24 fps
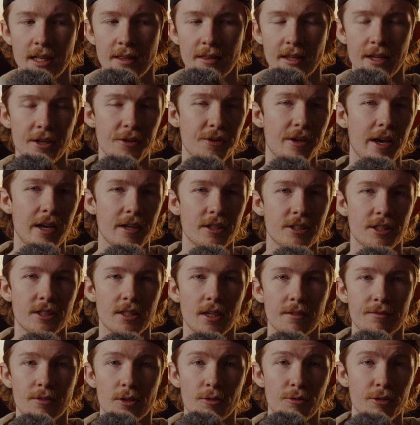then you get
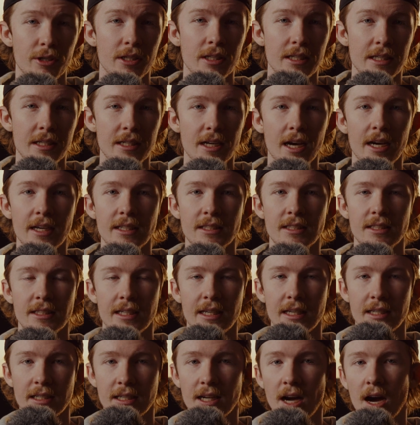yourself a really nice
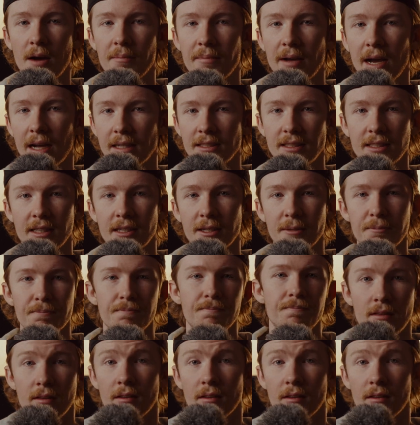and compact setup.